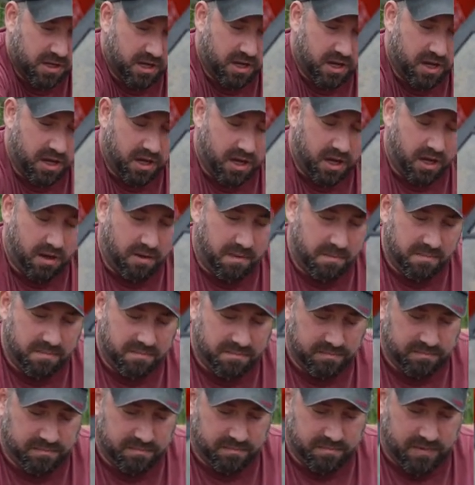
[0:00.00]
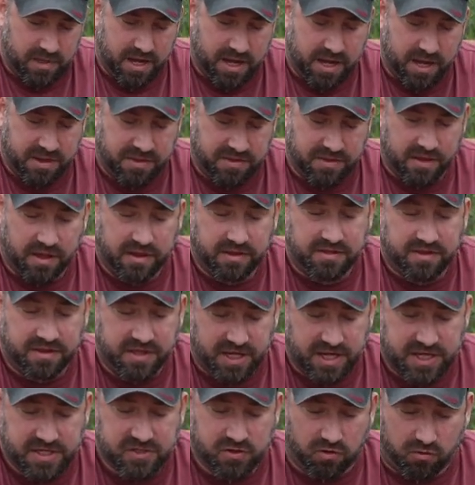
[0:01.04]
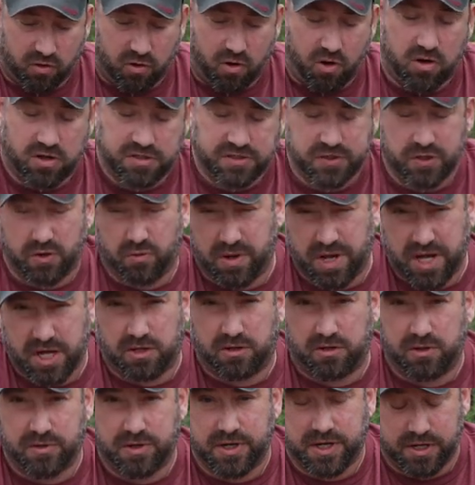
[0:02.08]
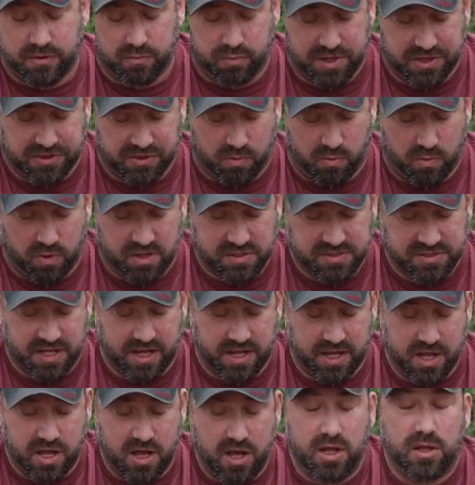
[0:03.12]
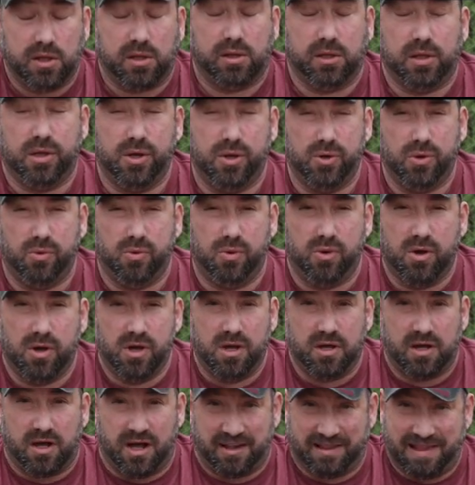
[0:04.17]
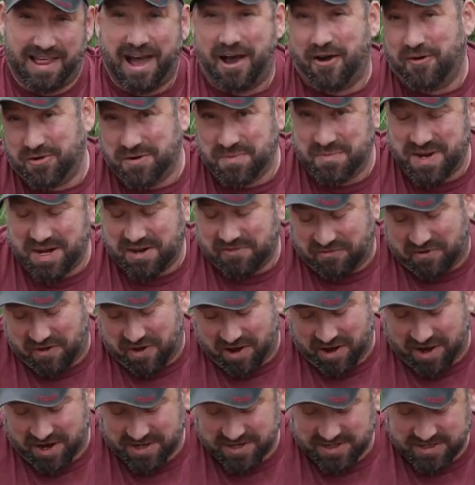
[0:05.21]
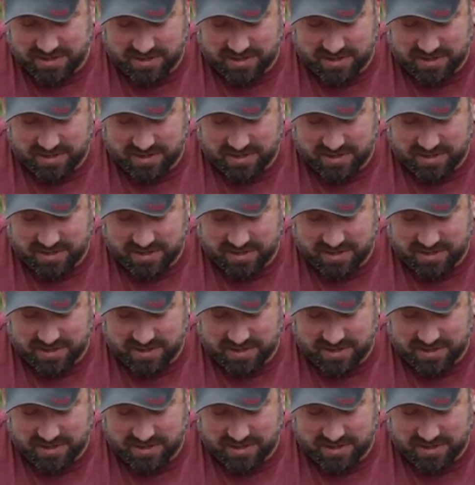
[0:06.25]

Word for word: Um, and th these are also included with the ones that Lou allowed me to find.